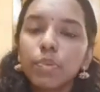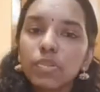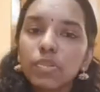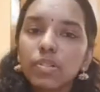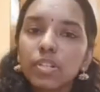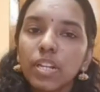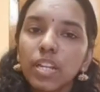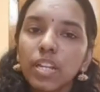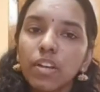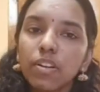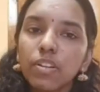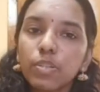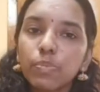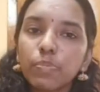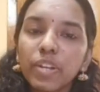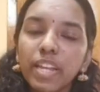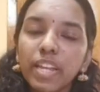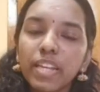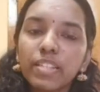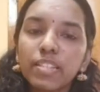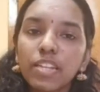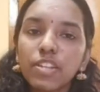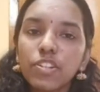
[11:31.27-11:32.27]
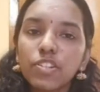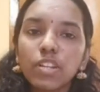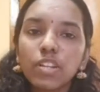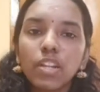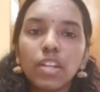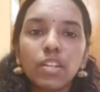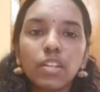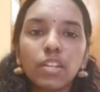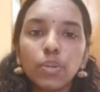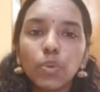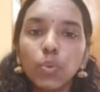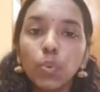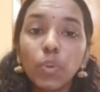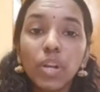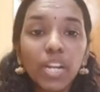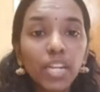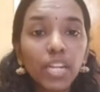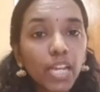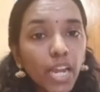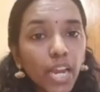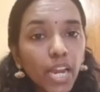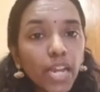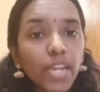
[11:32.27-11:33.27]
So mostly hospitalization you
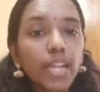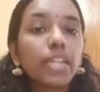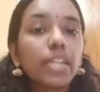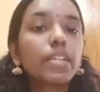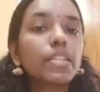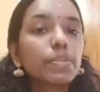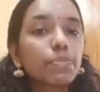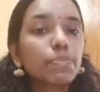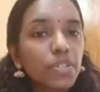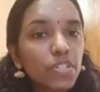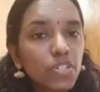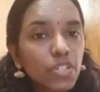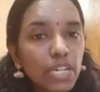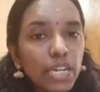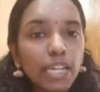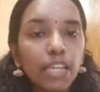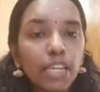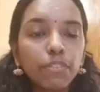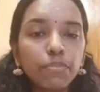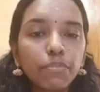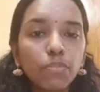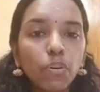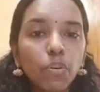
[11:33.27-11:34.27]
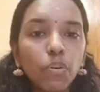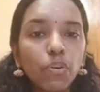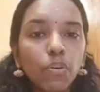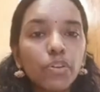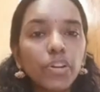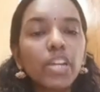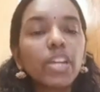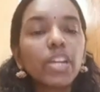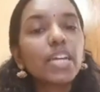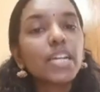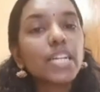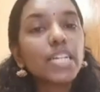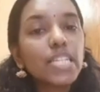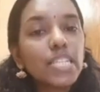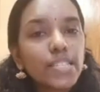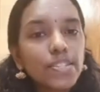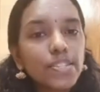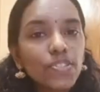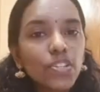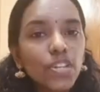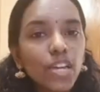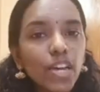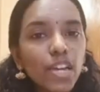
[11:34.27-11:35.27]
will get, especially for
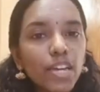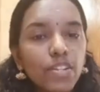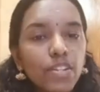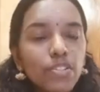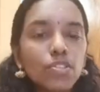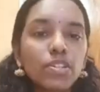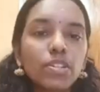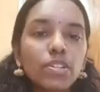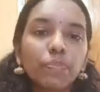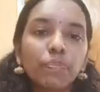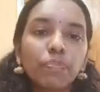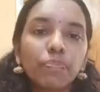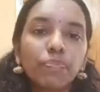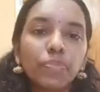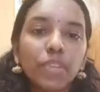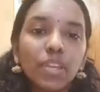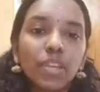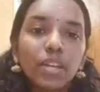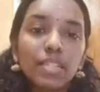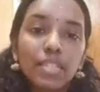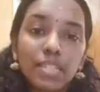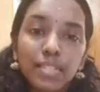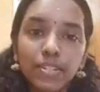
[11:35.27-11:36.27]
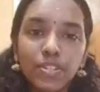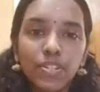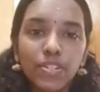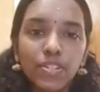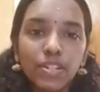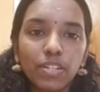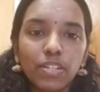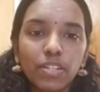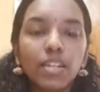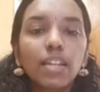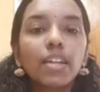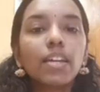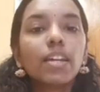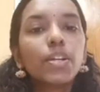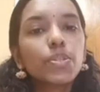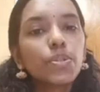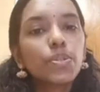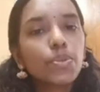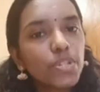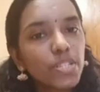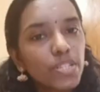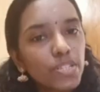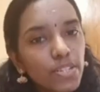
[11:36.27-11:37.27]
discharge discussion.
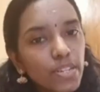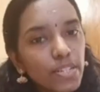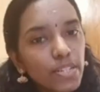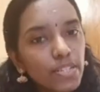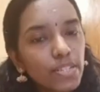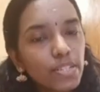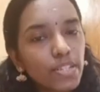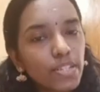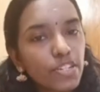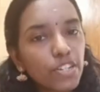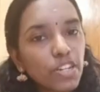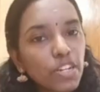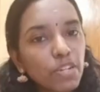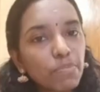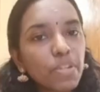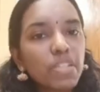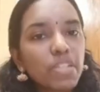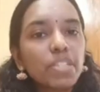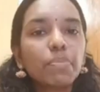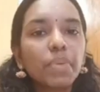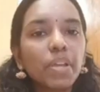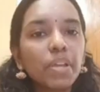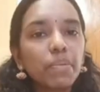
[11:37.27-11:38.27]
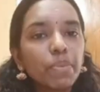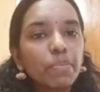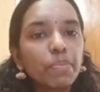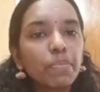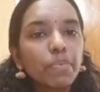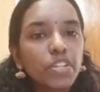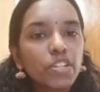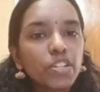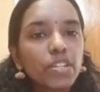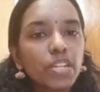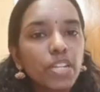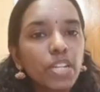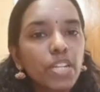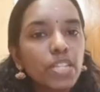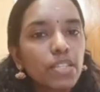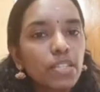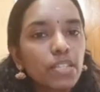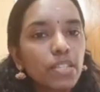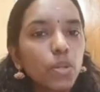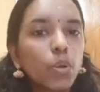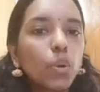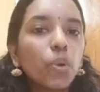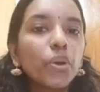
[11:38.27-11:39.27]
So discharge discussion means maybe patient
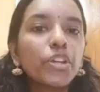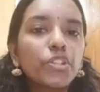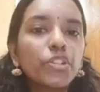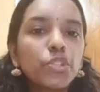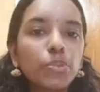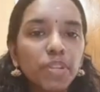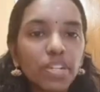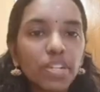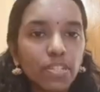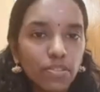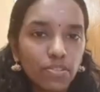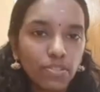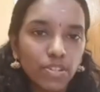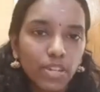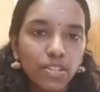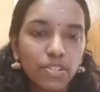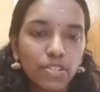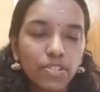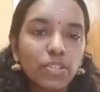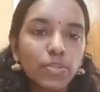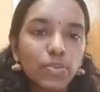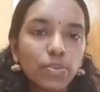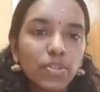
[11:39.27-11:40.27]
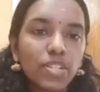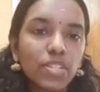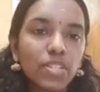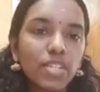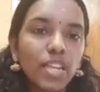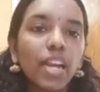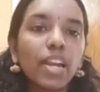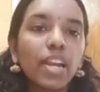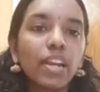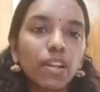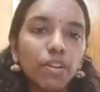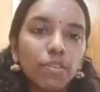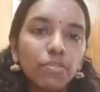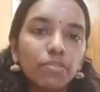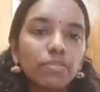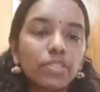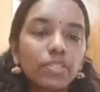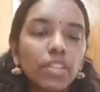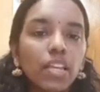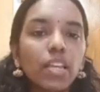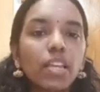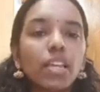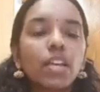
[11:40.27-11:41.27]
is going to be discharged, so it is the end of
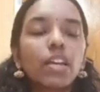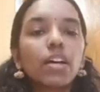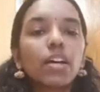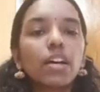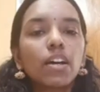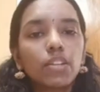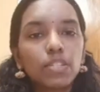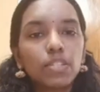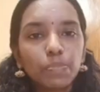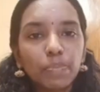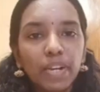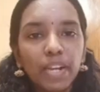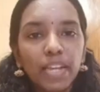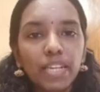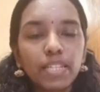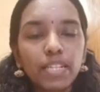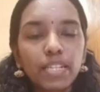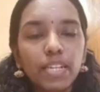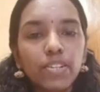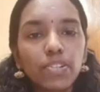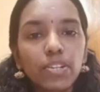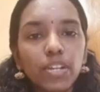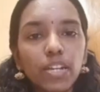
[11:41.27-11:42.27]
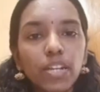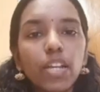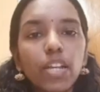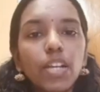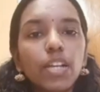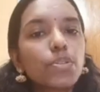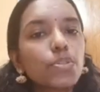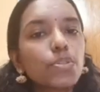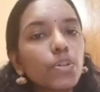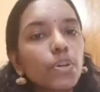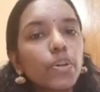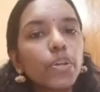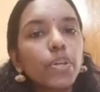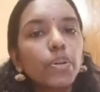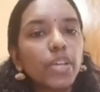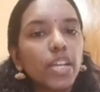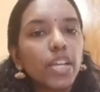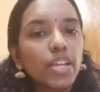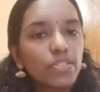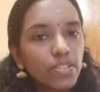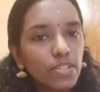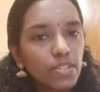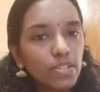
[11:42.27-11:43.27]
the hospitalization. So
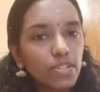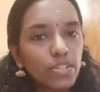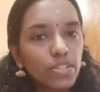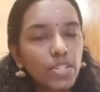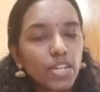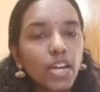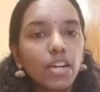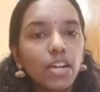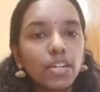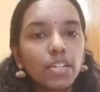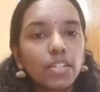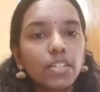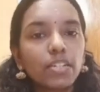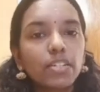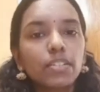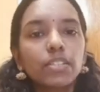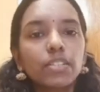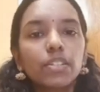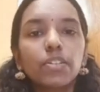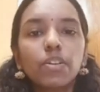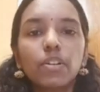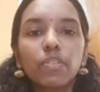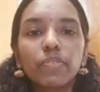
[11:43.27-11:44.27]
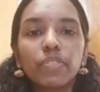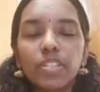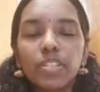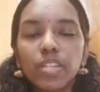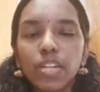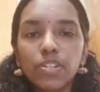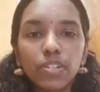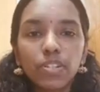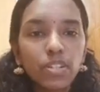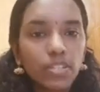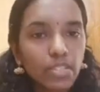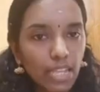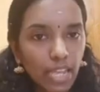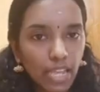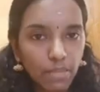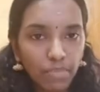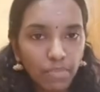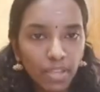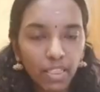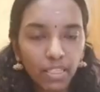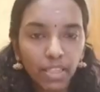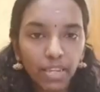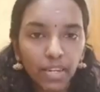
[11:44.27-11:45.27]
you can just start the conversation
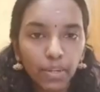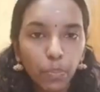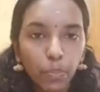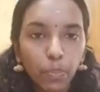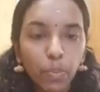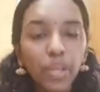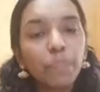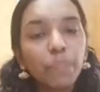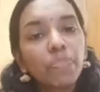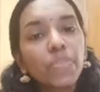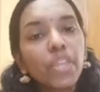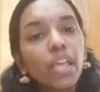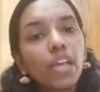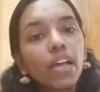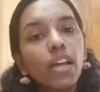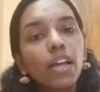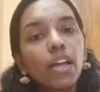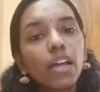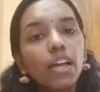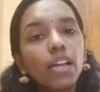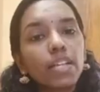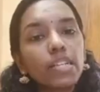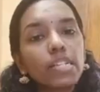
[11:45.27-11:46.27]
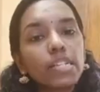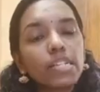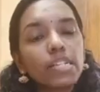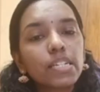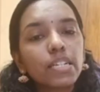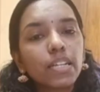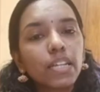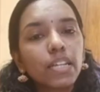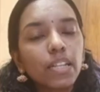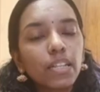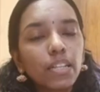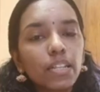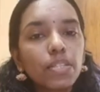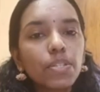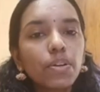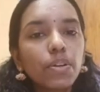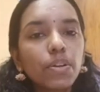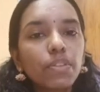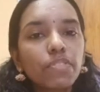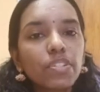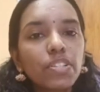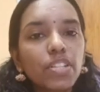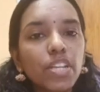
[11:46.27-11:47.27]
same in that way. And in this
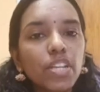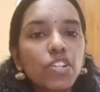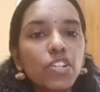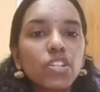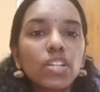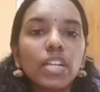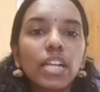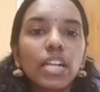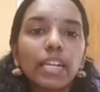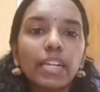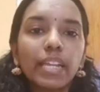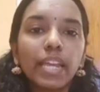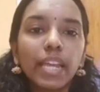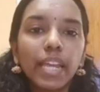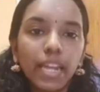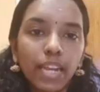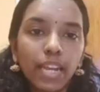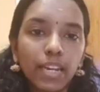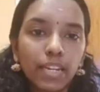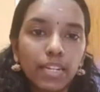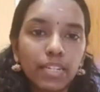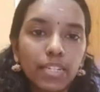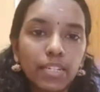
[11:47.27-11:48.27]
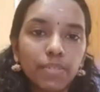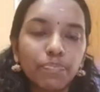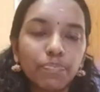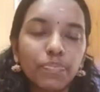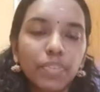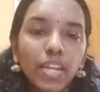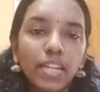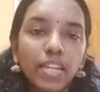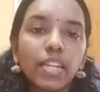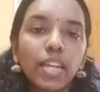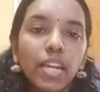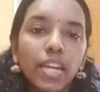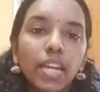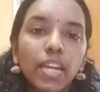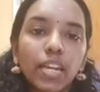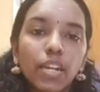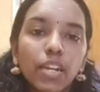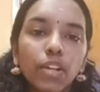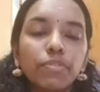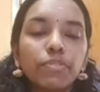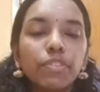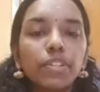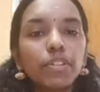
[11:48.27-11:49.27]
conversation, at the
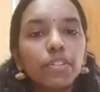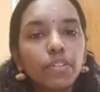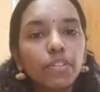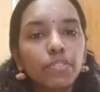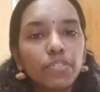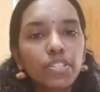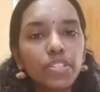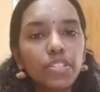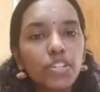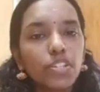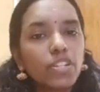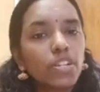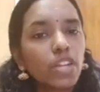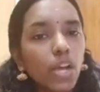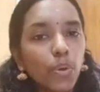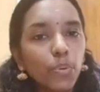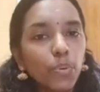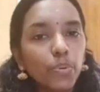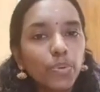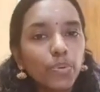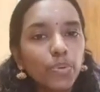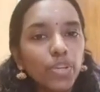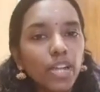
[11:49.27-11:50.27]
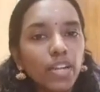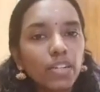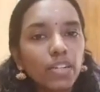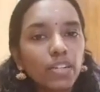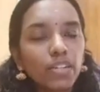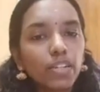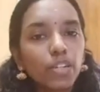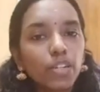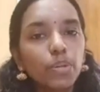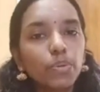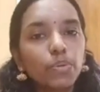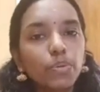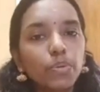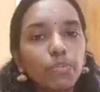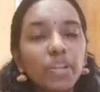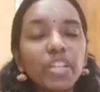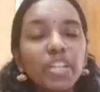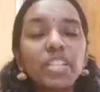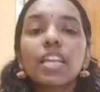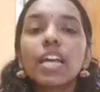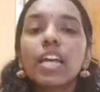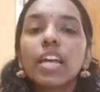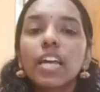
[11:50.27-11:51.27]
end of the conversation, how you can conclude
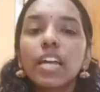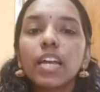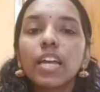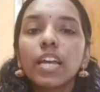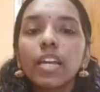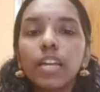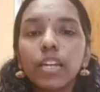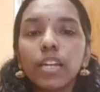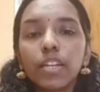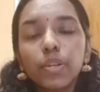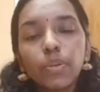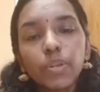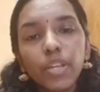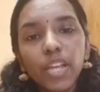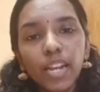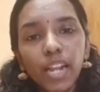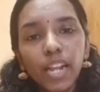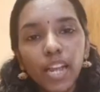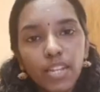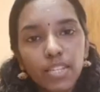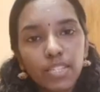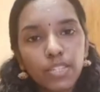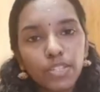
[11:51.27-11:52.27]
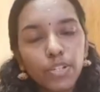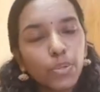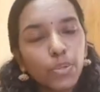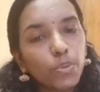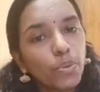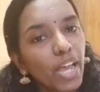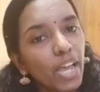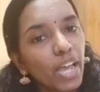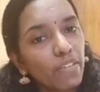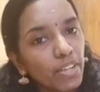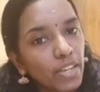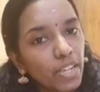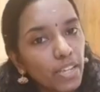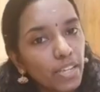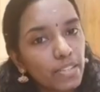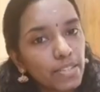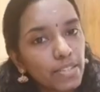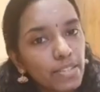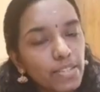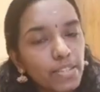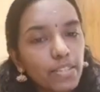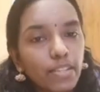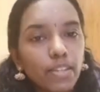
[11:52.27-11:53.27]
means you can ask, do you have any
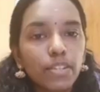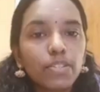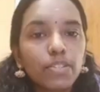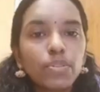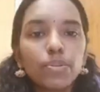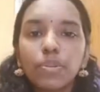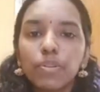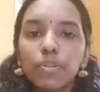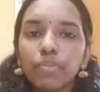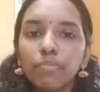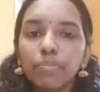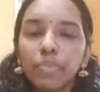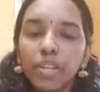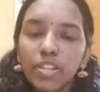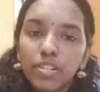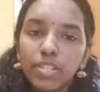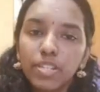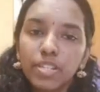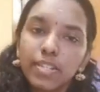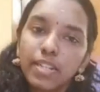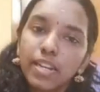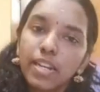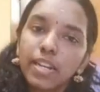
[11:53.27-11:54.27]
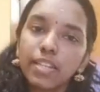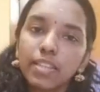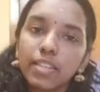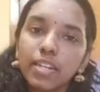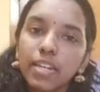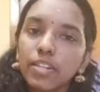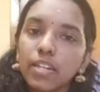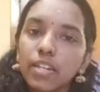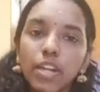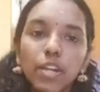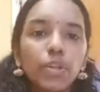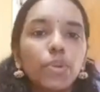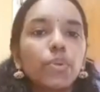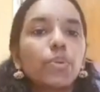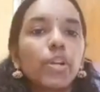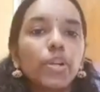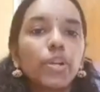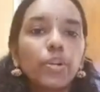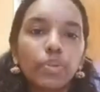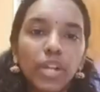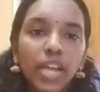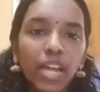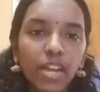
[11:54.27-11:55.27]
concern? So if patient is telling that, I know
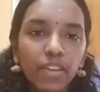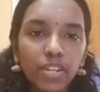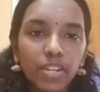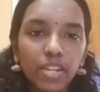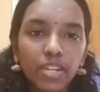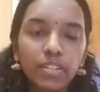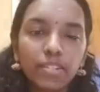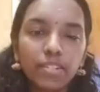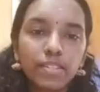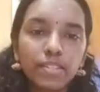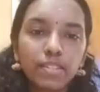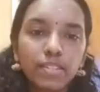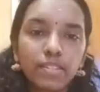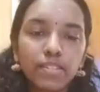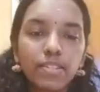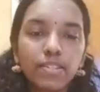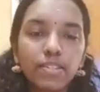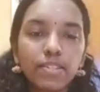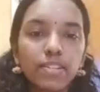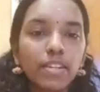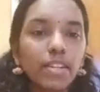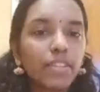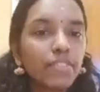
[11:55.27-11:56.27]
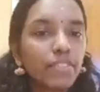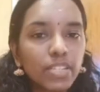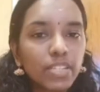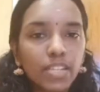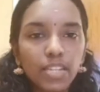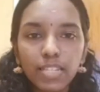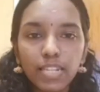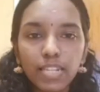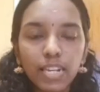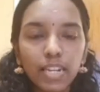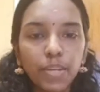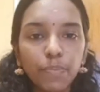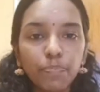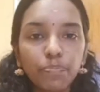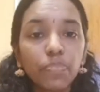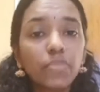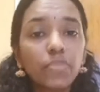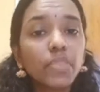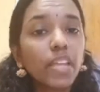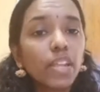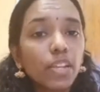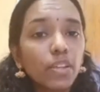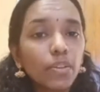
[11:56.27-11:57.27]
I don't have any concerns, sister, everything is clear,
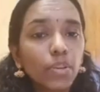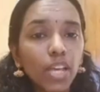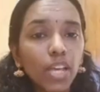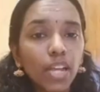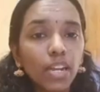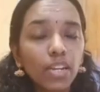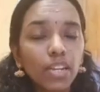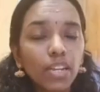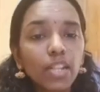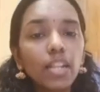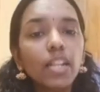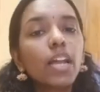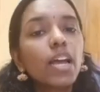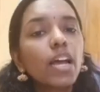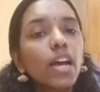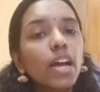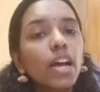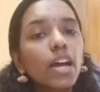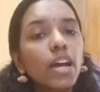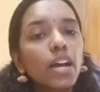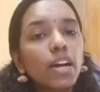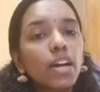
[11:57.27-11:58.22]
then you can tell,